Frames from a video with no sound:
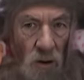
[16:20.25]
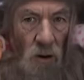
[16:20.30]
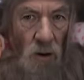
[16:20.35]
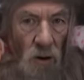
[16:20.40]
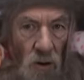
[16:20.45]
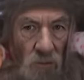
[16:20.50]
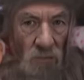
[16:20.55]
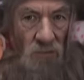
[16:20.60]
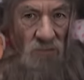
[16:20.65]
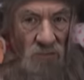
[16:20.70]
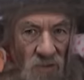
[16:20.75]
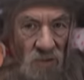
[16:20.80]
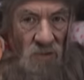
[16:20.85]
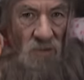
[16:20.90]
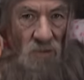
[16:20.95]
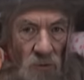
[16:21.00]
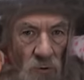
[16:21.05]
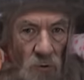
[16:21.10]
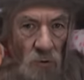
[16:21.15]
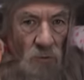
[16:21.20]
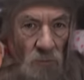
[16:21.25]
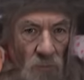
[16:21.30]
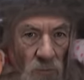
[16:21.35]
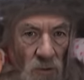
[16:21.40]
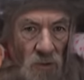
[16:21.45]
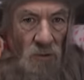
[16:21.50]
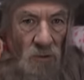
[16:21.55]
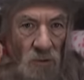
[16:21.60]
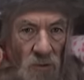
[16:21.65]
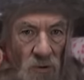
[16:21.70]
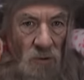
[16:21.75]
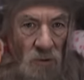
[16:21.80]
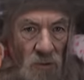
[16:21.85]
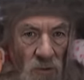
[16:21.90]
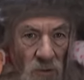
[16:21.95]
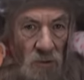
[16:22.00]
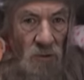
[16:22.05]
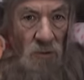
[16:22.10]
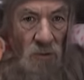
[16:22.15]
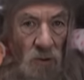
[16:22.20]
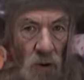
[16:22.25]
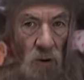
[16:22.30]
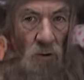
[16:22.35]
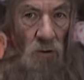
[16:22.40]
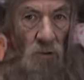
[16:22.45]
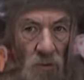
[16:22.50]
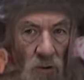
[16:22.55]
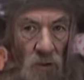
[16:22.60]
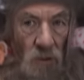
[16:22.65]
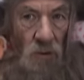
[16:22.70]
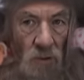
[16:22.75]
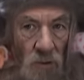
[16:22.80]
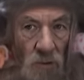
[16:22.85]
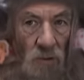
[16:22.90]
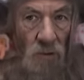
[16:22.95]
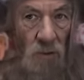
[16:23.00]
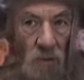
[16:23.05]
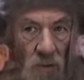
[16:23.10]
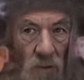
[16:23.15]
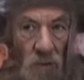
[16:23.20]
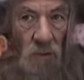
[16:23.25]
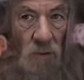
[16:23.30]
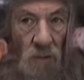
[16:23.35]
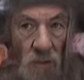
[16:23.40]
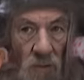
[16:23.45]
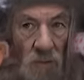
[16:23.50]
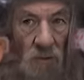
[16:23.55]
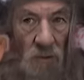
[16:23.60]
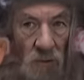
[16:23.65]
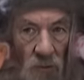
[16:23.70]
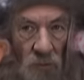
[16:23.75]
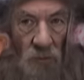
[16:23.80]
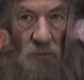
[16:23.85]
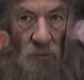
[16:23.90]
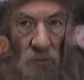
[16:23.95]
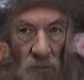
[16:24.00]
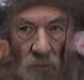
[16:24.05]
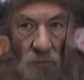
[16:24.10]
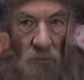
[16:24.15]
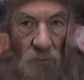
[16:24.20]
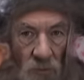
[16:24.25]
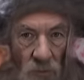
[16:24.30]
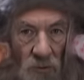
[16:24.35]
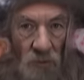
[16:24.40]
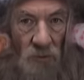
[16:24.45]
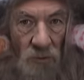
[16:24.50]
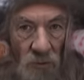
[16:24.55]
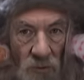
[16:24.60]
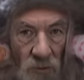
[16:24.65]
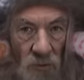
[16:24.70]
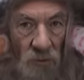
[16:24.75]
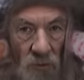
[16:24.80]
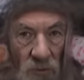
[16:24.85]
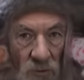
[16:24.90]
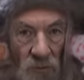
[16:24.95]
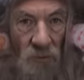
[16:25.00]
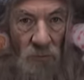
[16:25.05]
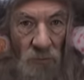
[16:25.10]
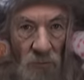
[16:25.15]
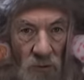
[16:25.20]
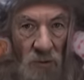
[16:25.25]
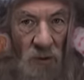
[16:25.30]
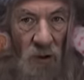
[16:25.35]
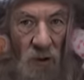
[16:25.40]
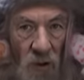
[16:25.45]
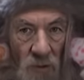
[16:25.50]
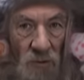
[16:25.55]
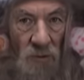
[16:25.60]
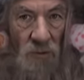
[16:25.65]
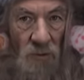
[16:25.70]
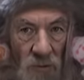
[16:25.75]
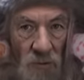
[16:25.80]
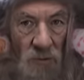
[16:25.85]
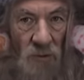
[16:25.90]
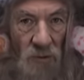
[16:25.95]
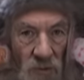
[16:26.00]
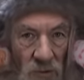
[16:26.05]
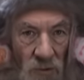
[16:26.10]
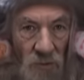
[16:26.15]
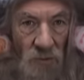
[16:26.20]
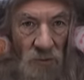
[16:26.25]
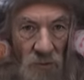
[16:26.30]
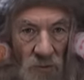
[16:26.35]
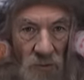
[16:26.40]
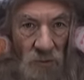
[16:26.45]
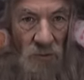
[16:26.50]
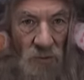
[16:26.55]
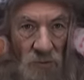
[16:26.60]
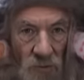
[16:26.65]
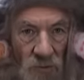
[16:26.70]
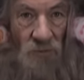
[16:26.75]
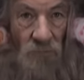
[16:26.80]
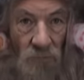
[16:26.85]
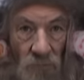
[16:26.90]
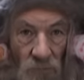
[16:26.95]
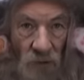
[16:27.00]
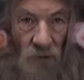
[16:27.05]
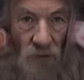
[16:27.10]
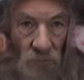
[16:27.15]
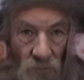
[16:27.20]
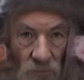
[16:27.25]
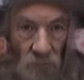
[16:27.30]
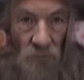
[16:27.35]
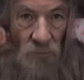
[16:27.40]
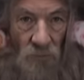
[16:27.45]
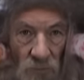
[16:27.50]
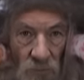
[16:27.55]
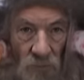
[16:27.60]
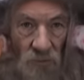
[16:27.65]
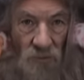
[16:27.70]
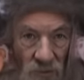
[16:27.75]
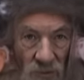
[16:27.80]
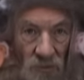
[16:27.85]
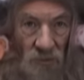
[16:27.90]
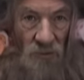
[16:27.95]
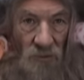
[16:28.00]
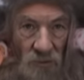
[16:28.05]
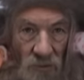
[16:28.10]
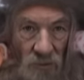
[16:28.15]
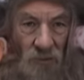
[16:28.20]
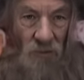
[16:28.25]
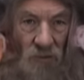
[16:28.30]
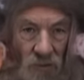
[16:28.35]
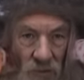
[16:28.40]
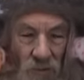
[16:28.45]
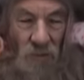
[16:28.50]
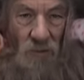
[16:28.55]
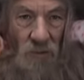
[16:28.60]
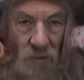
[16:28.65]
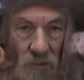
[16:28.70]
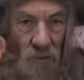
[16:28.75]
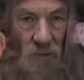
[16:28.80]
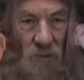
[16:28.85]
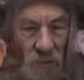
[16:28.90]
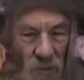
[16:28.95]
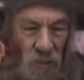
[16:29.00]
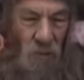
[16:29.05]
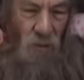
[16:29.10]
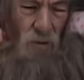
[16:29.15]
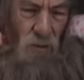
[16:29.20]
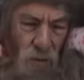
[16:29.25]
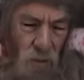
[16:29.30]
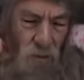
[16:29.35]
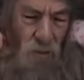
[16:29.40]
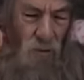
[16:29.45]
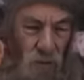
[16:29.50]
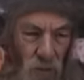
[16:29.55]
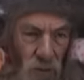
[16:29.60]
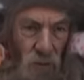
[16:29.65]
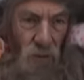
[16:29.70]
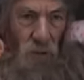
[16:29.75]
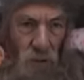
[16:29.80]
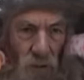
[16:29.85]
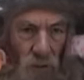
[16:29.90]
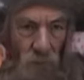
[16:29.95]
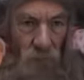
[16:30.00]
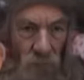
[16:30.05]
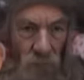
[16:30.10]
of the two mysteries is over. The new mysteries of the other seasons is about to begin. In 2 years.